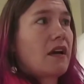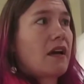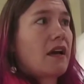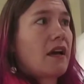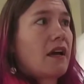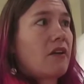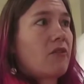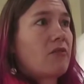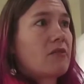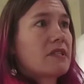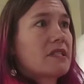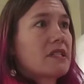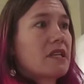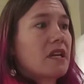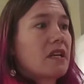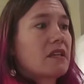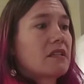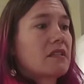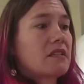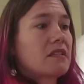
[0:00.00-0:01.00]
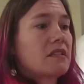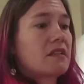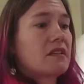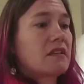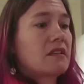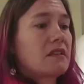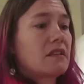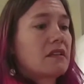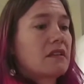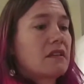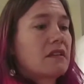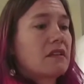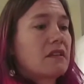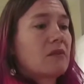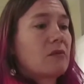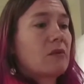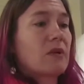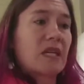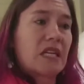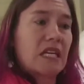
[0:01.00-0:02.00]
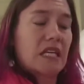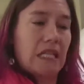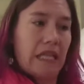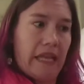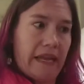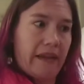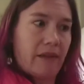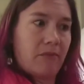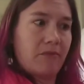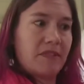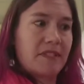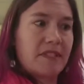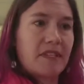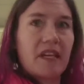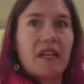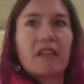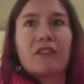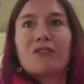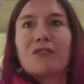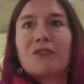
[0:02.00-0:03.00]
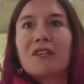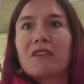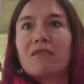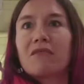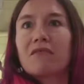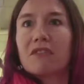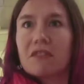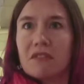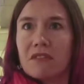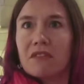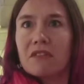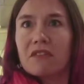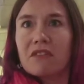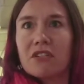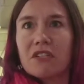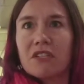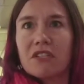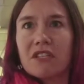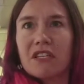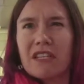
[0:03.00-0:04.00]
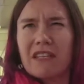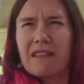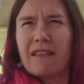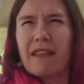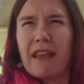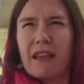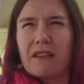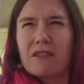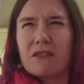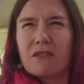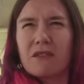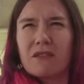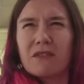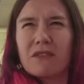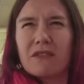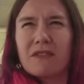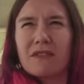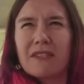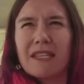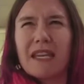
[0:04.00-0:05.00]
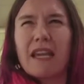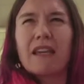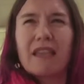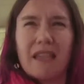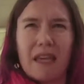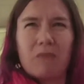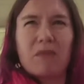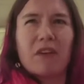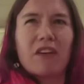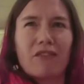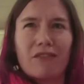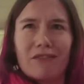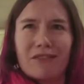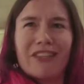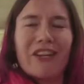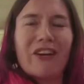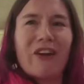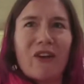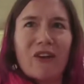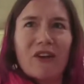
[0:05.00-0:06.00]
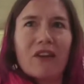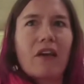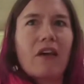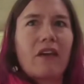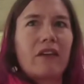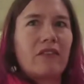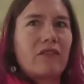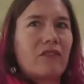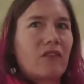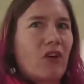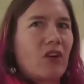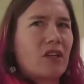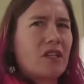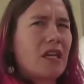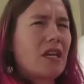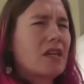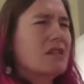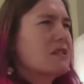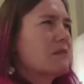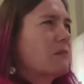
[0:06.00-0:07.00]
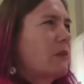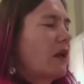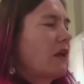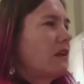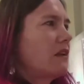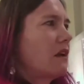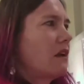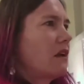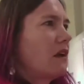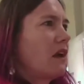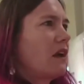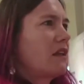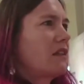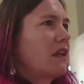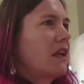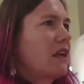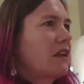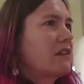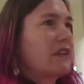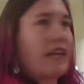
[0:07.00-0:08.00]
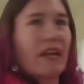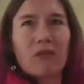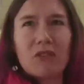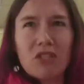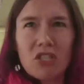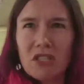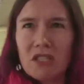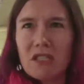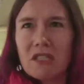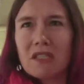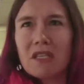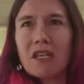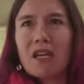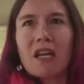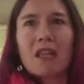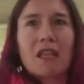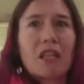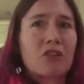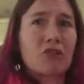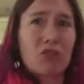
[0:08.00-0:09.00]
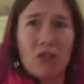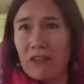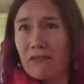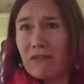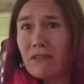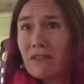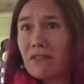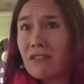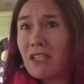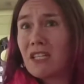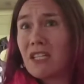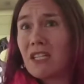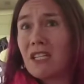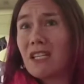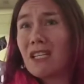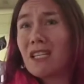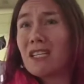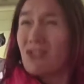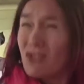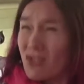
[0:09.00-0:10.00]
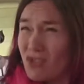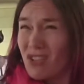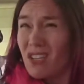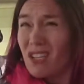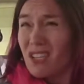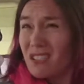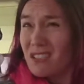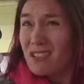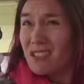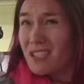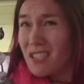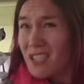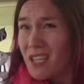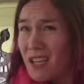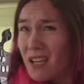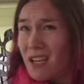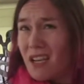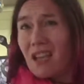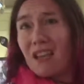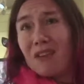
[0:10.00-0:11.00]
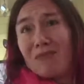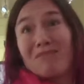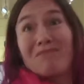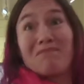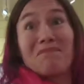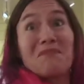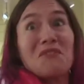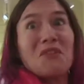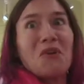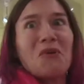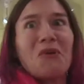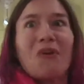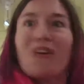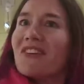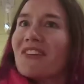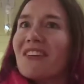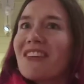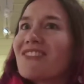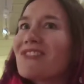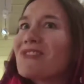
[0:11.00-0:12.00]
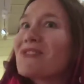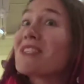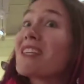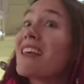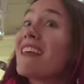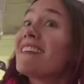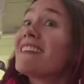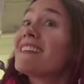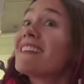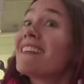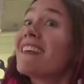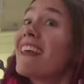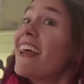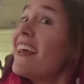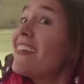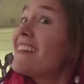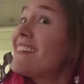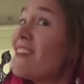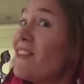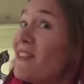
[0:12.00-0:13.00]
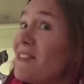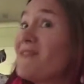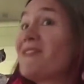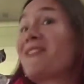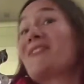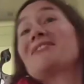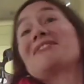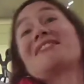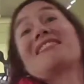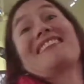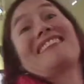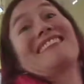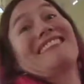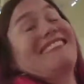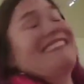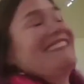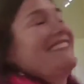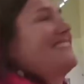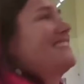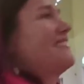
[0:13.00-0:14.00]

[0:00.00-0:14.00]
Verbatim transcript: I always liked working in labs and doing research in that sort of chemical, you know, kind of context. But I like languages and I like travel and I like history so archaeological science has all of those things.